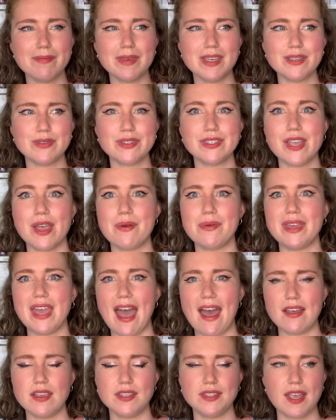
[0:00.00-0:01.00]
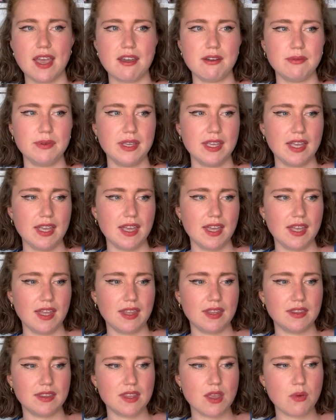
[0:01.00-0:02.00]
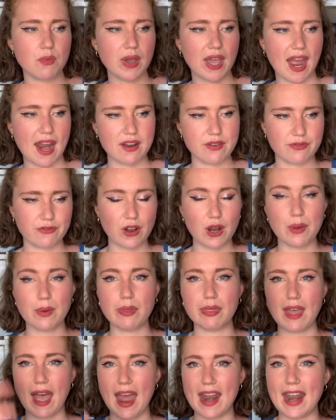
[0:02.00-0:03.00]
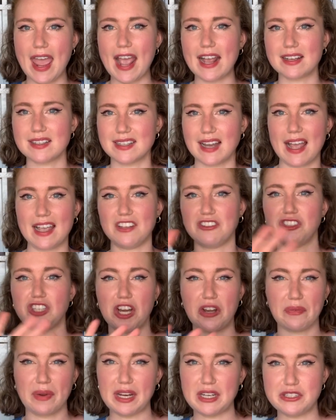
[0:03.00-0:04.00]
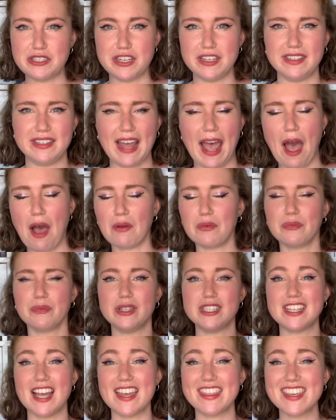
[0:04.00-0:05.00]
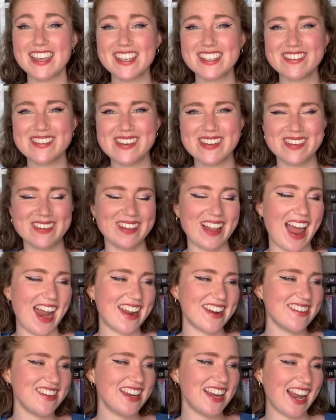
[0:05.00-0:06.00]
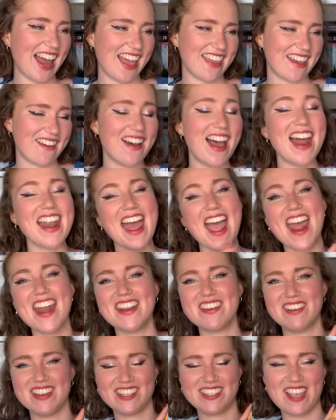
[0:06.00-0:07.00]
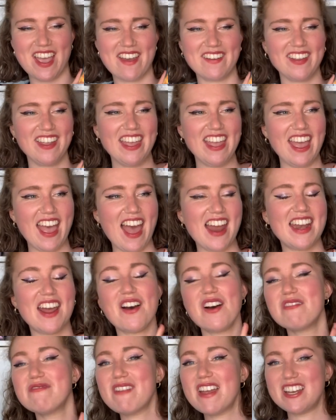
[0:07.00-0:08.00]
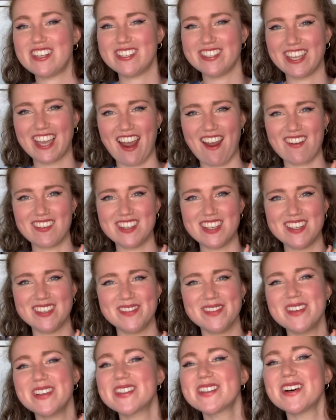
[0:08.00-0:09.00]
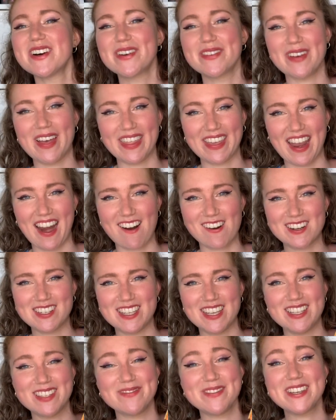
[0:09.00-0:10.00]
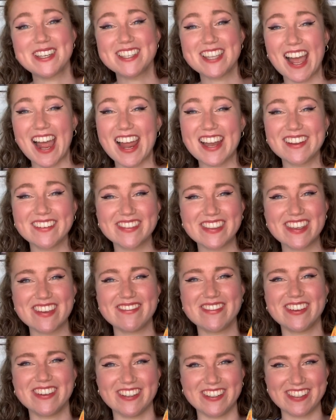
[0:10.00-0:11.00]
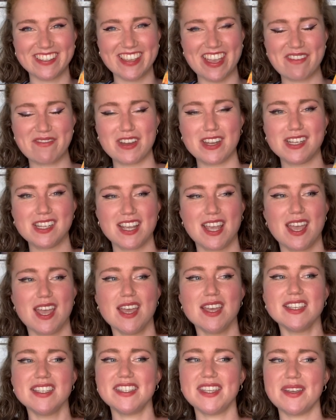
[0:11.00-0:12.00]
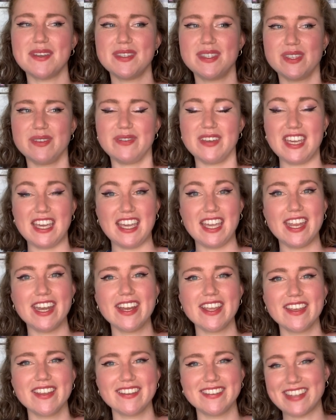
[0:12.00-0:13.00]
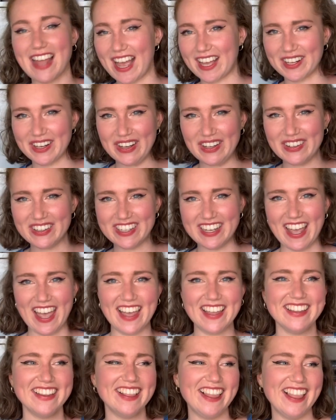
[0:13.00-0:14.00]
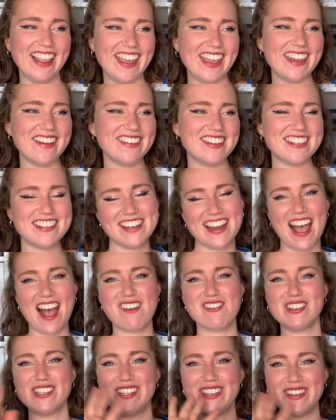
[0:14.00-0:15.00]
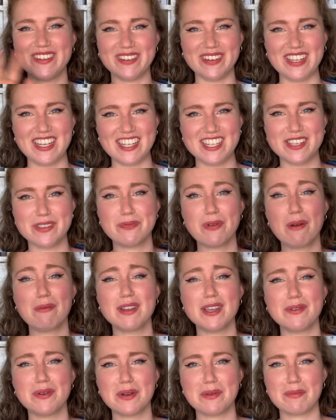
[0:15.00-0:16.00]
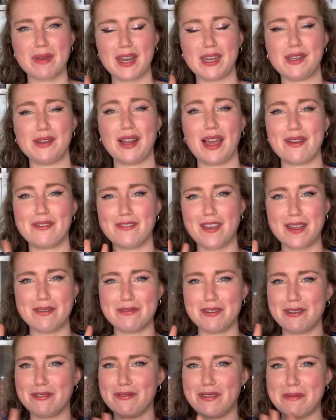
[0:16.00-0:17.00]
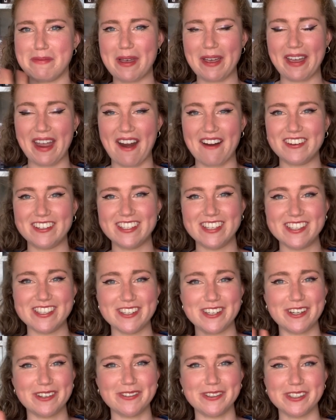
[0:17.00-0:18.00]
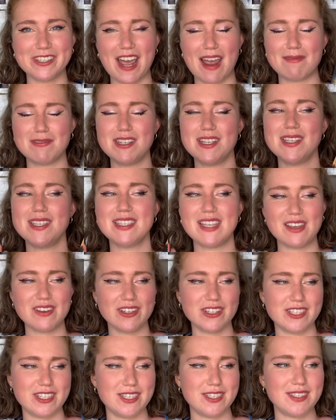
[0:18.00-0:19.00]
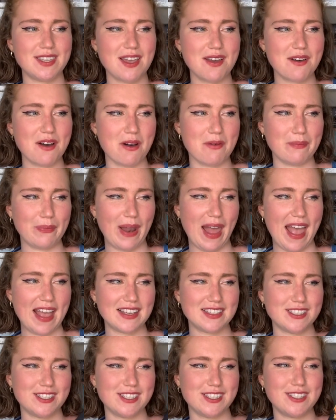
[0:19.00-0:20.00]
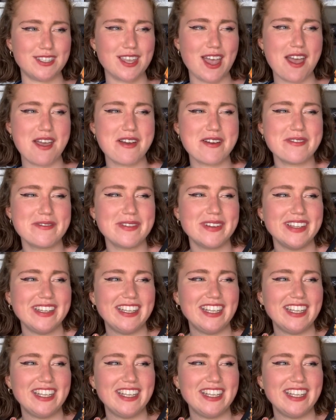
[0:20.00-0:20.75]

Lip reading: So we're kind of following that next like generation down, which I think is really cool and I really like that. And now I've mentioned the characters, we will talk about the characters because I love them all so much. So Savine Danglockta, who is an absolute queen, she's probably one of my new like favorite female characters of all time. She's so good, she's so complex, she's so,